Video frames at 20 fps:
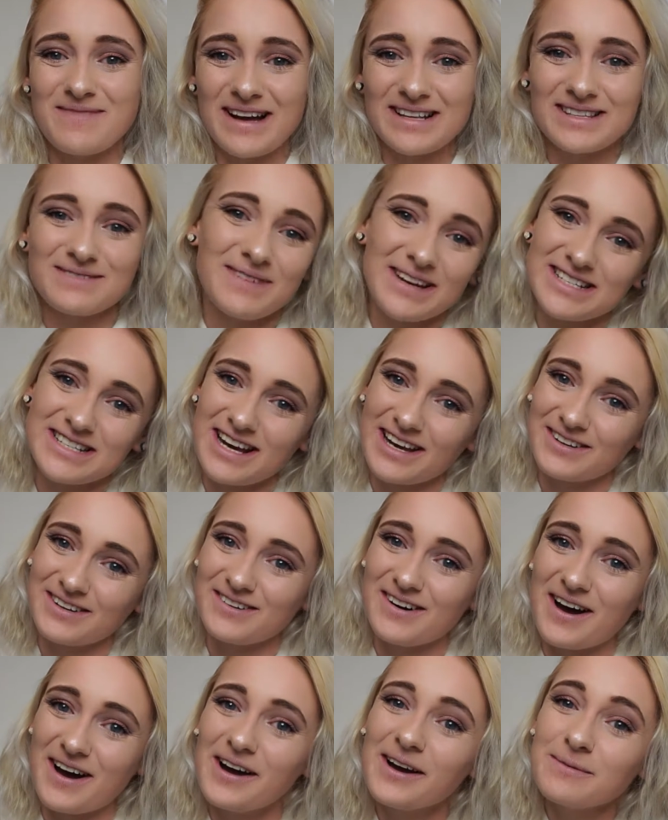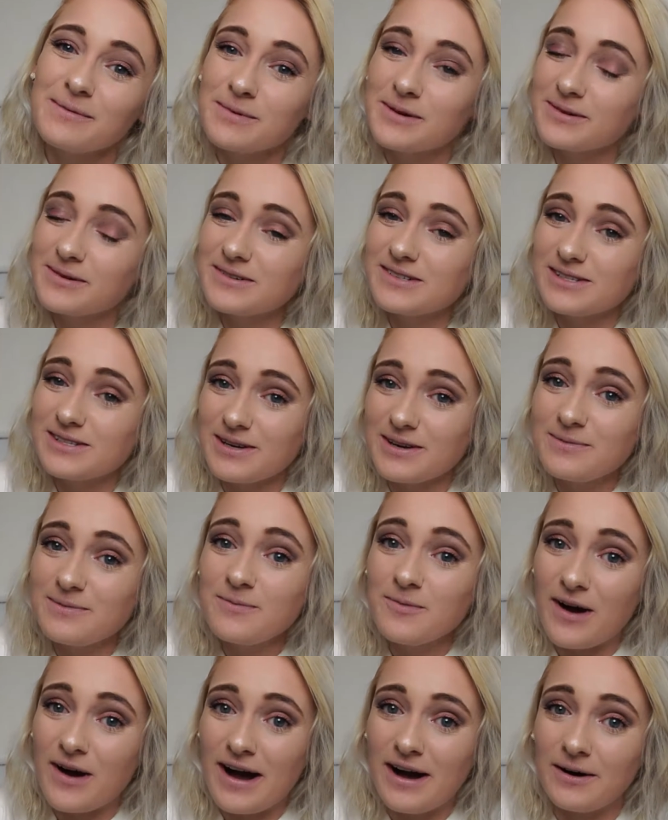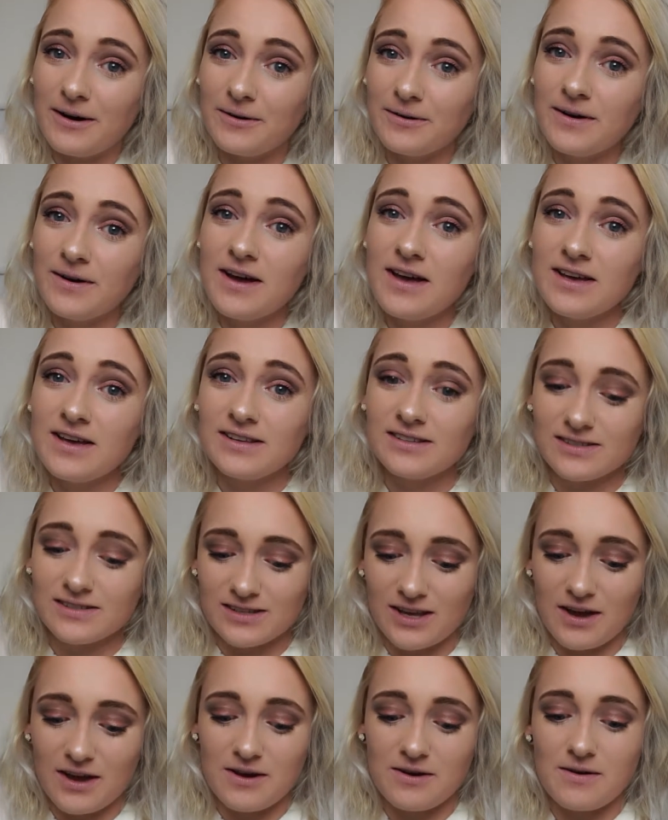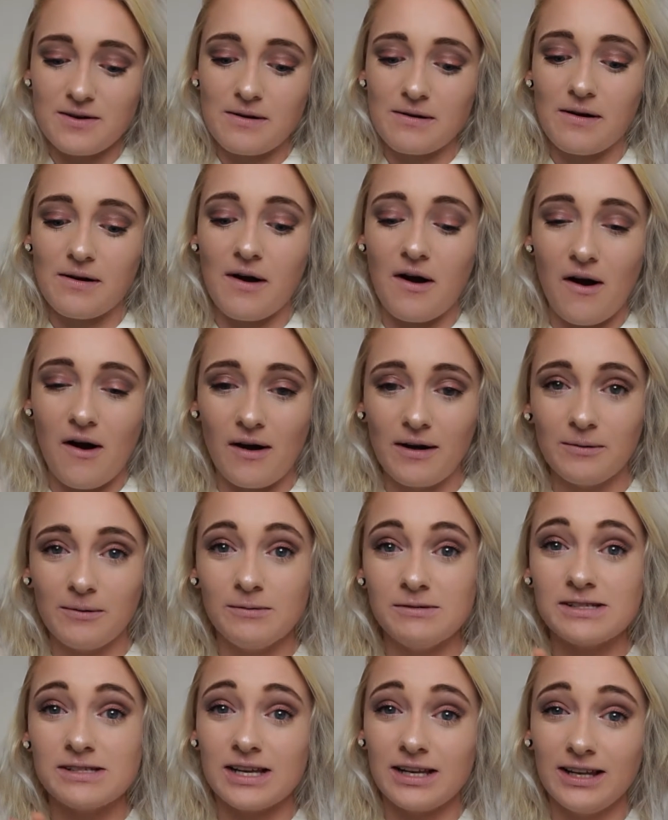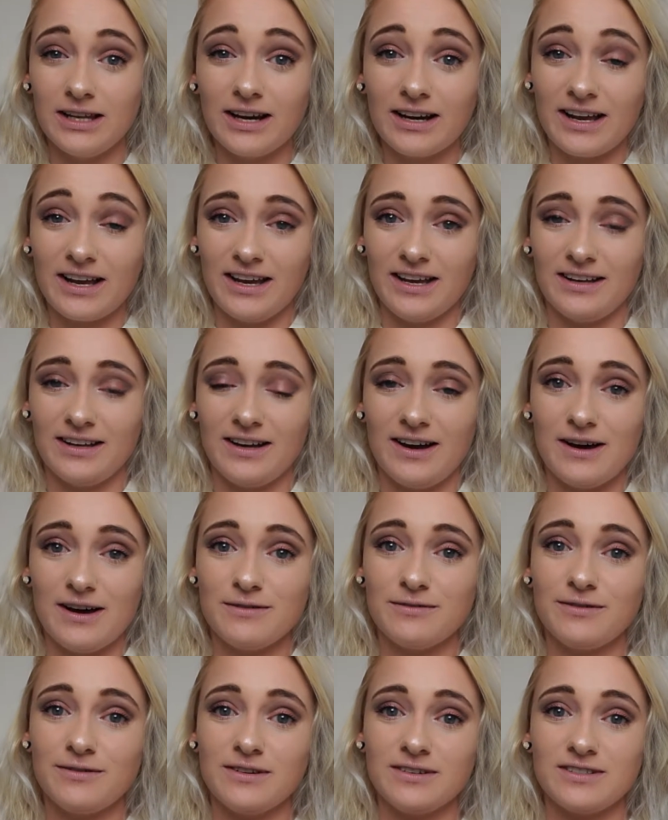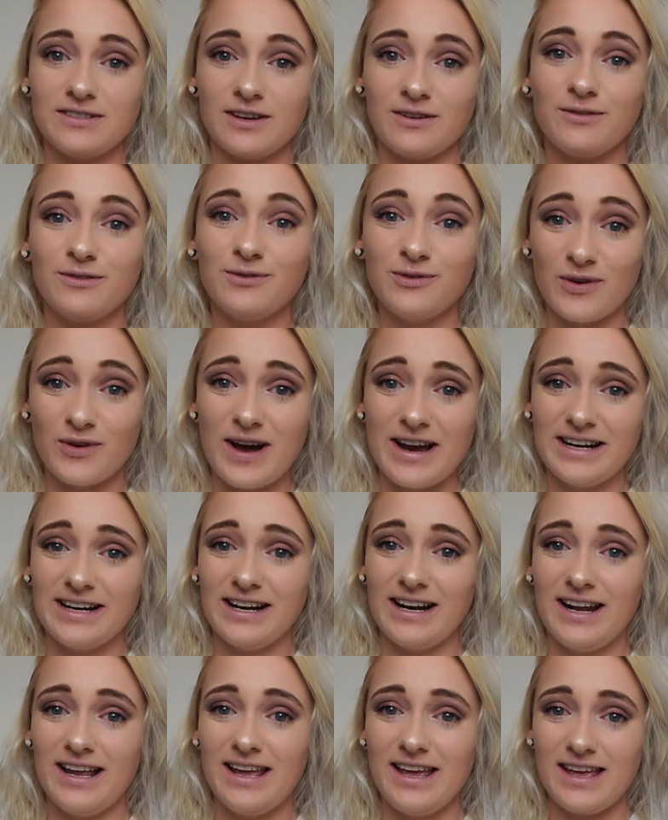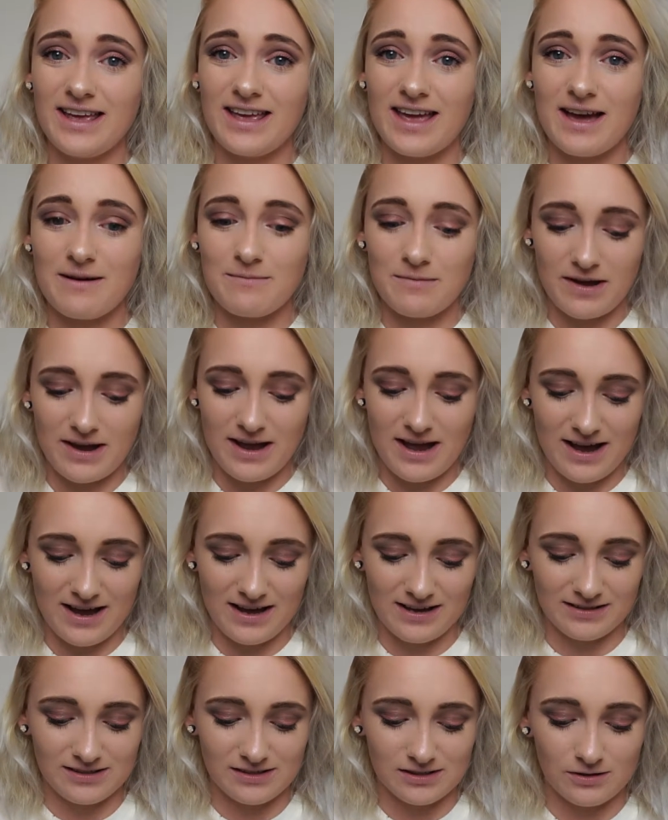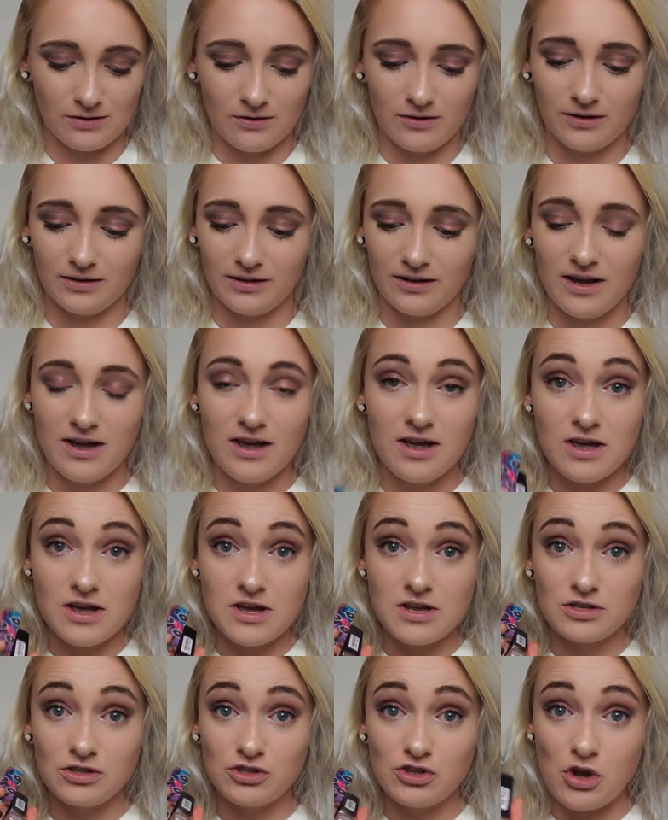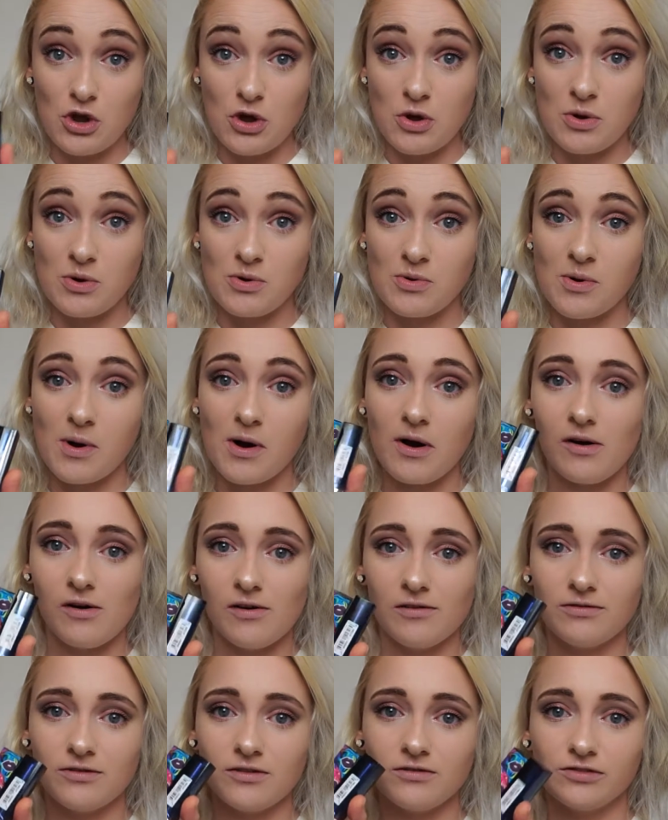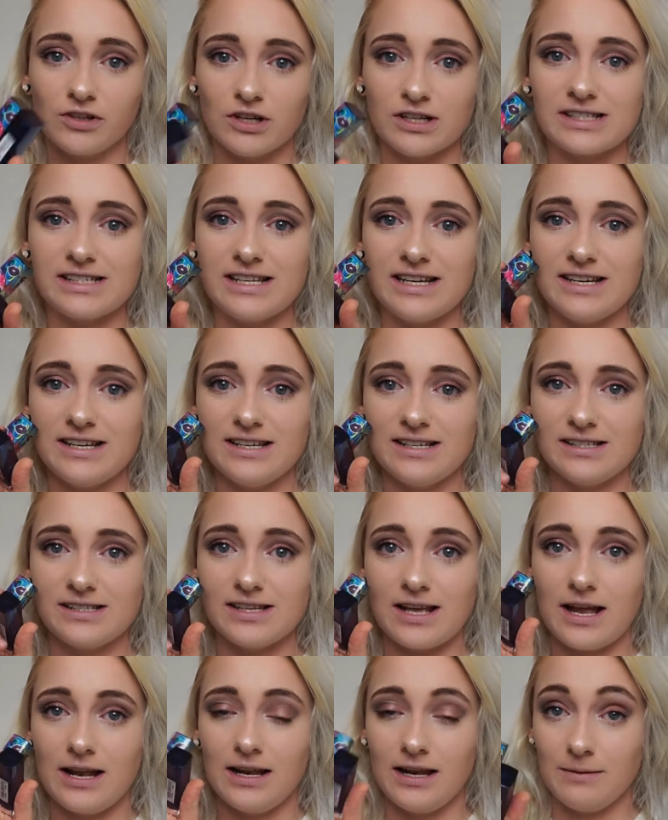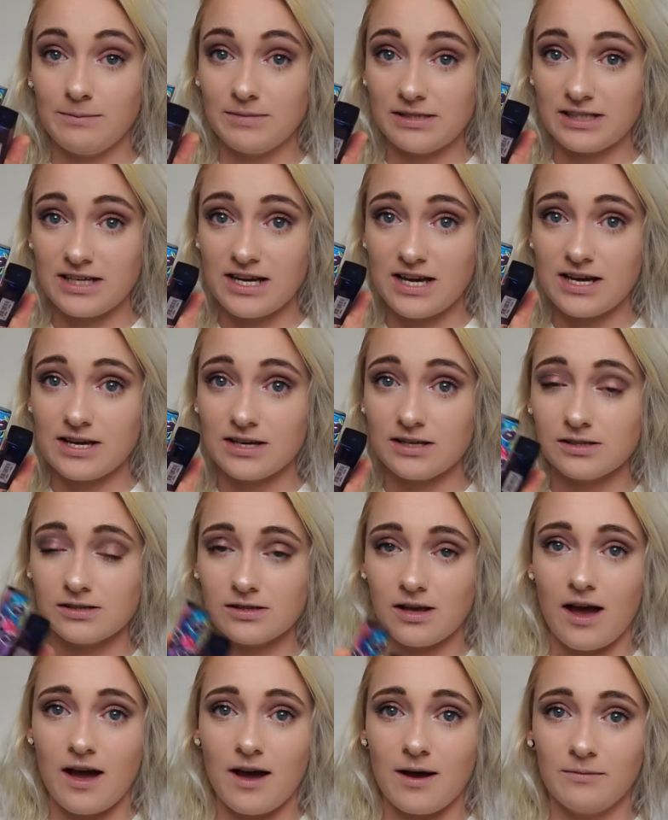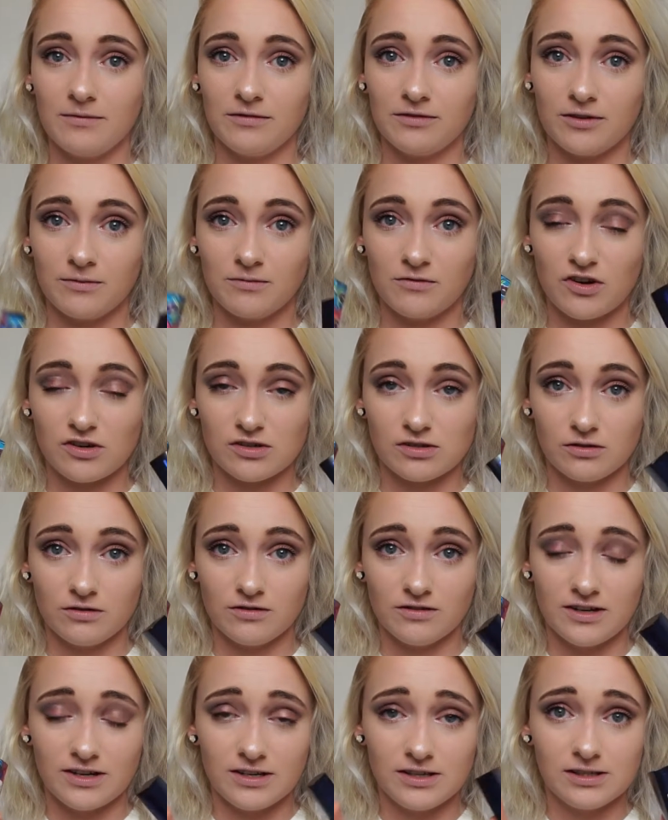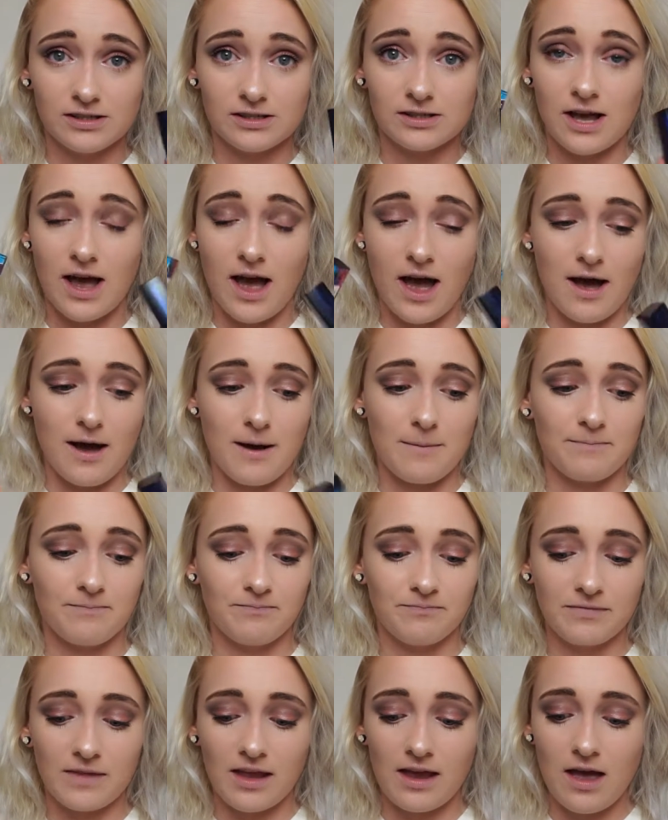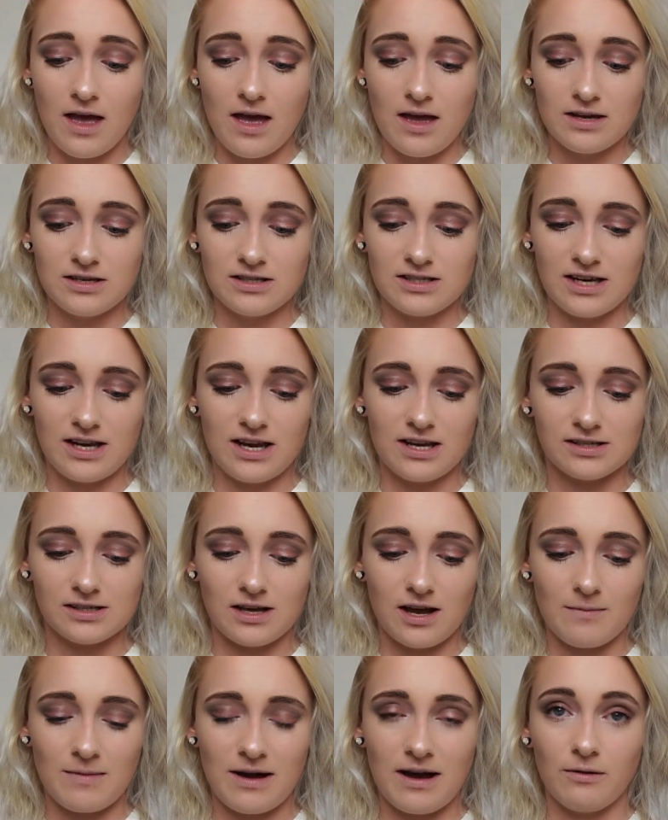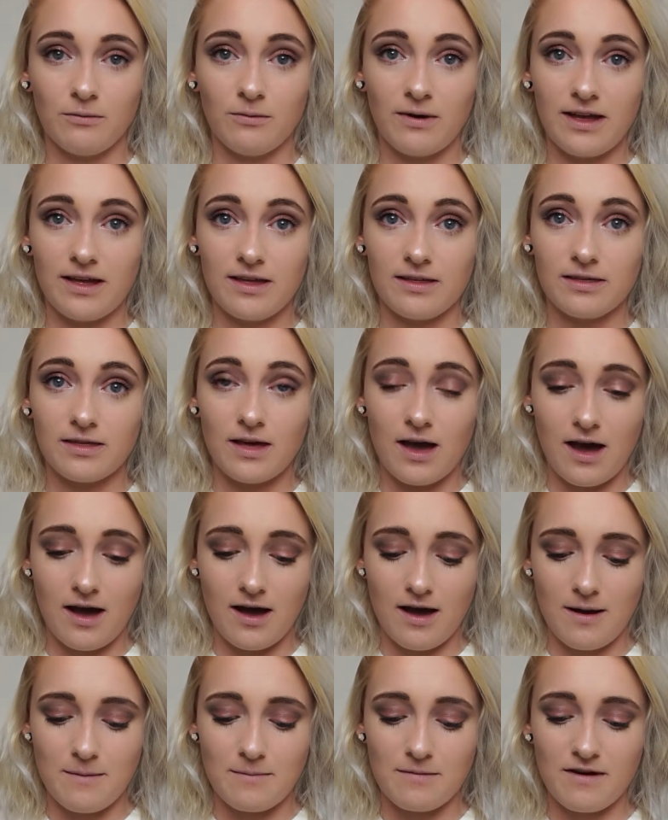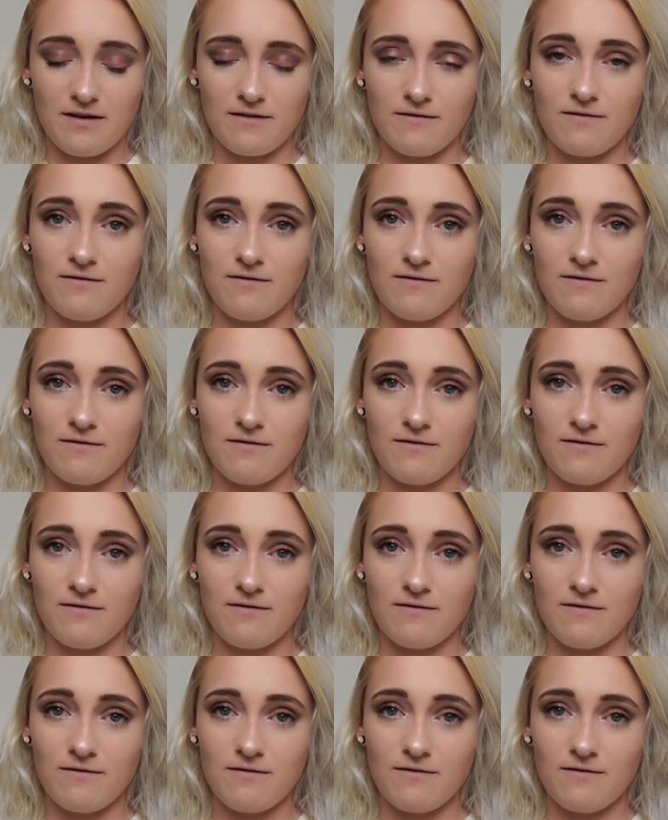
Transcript: back to my channel. I hope you're all doing well. So I was lucky enough to finally get my hands on two of Roxy's lipsticks um, from Roxxsaurus. Um, she has come out with um,